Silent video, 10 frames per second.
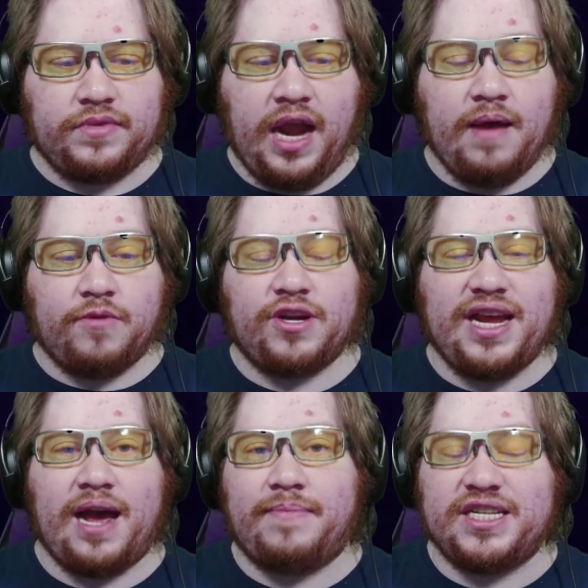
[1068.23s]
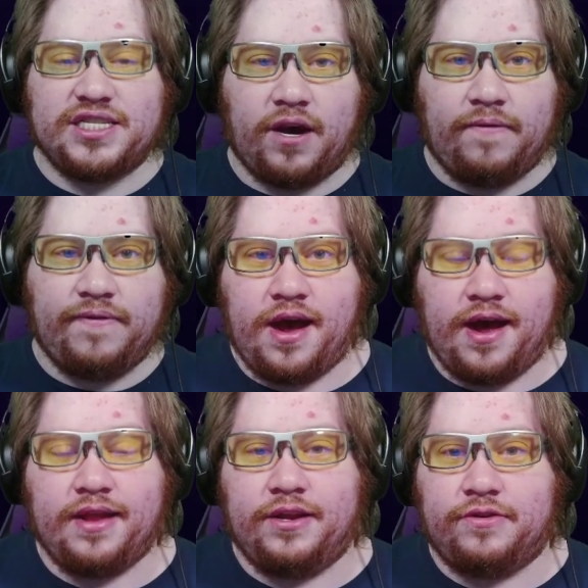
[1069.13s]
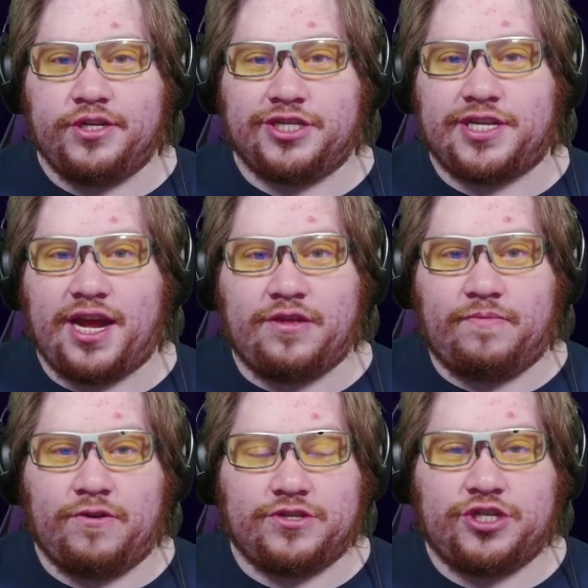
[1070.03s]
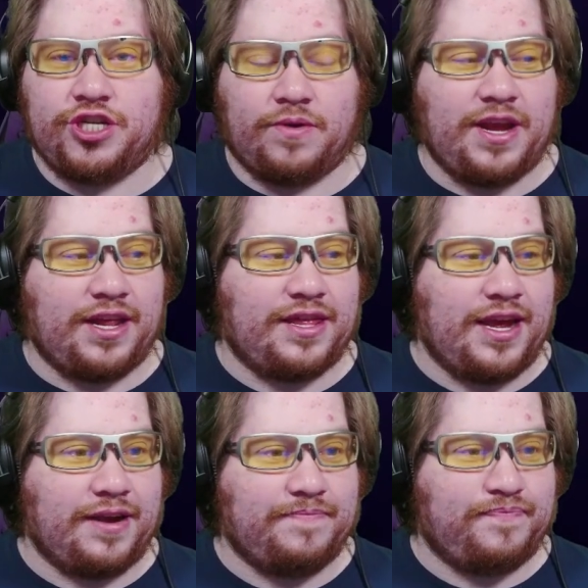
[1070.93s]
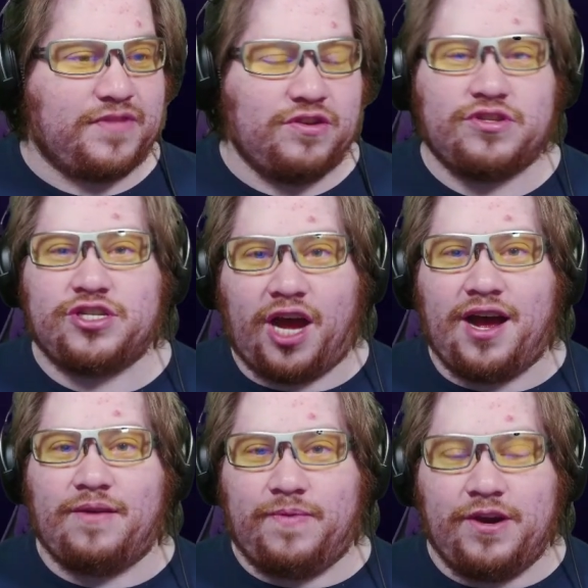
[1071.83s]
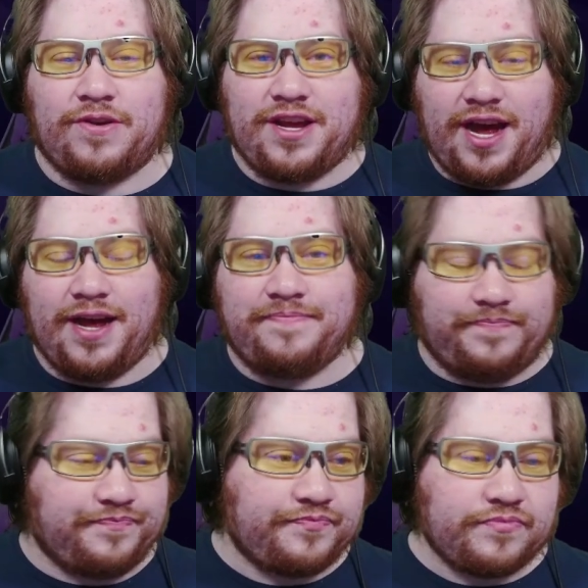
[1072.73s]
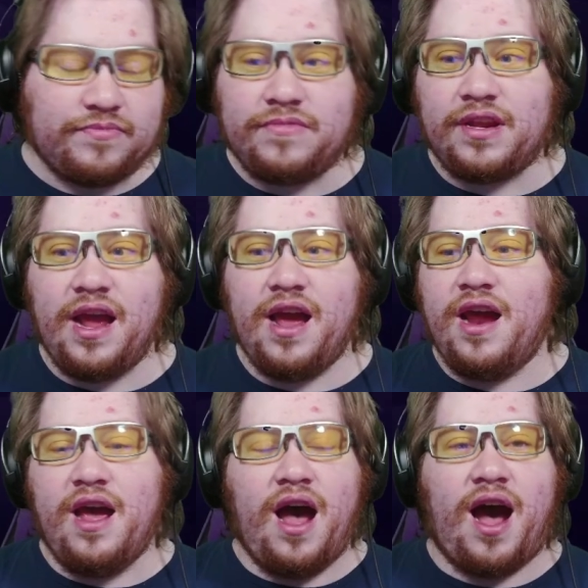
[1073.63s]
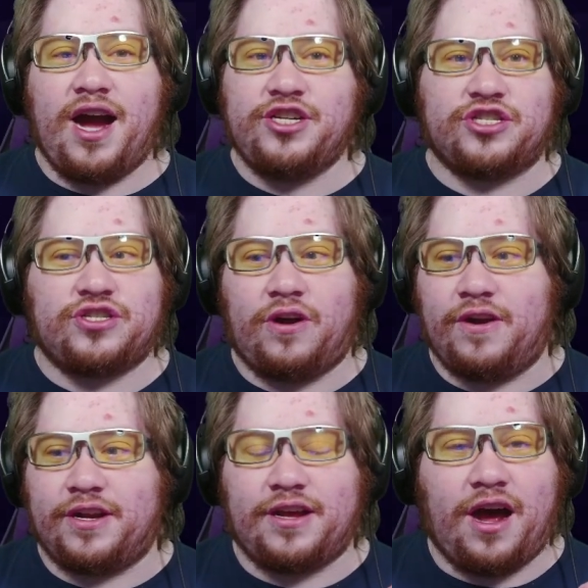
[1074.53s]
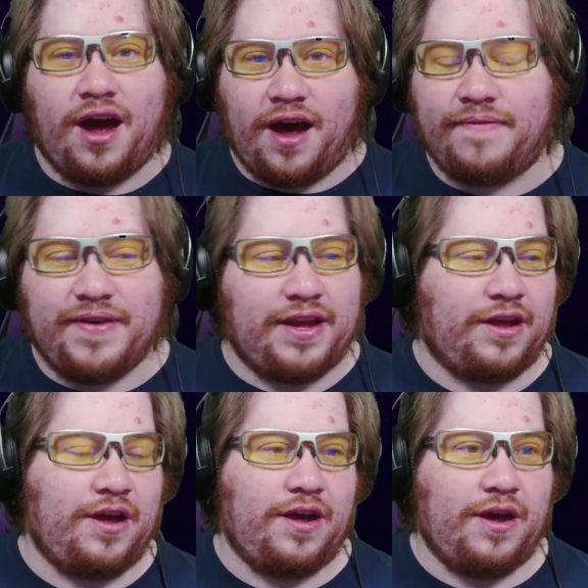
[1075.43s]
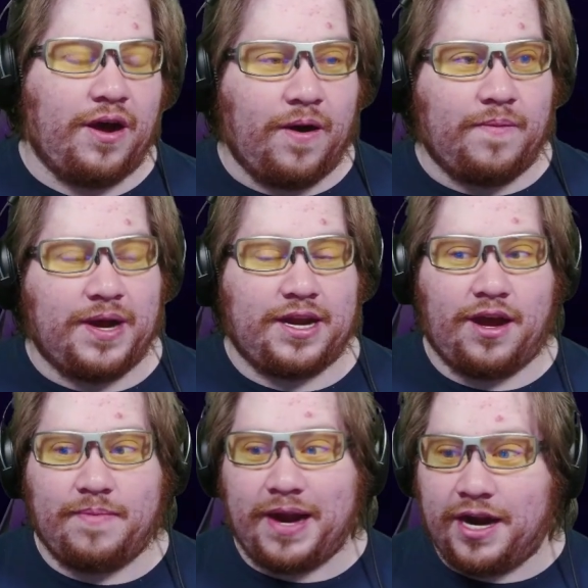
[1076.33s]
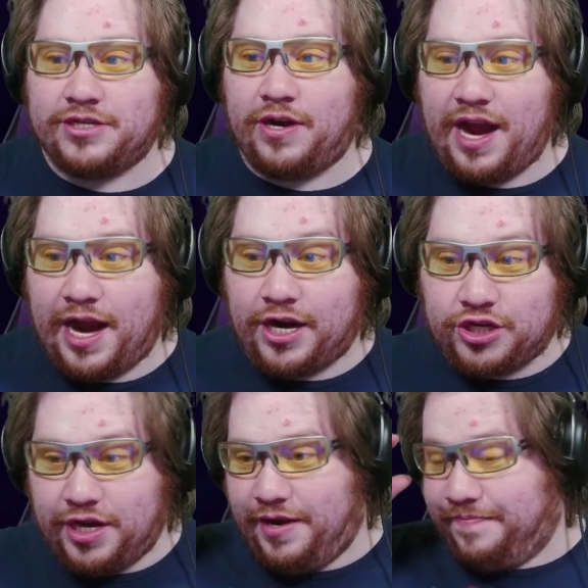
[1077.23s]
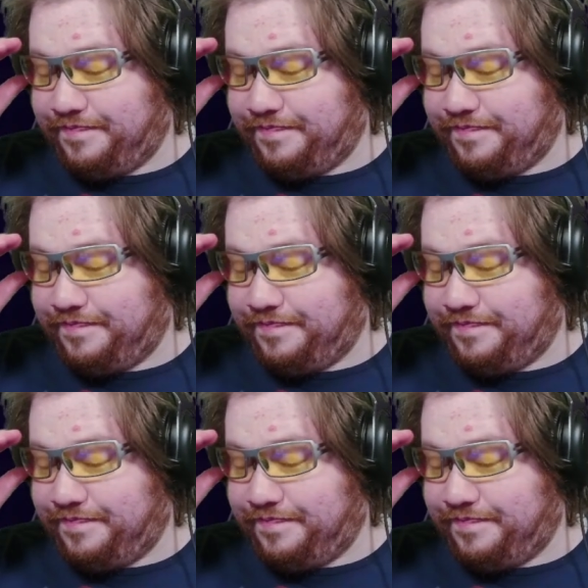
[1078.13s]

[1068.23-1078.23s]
I'm looking at myself. I literally just had the worst choking thing. You saw a weird cut. I just started coughing. Oh my God, my eyes are actually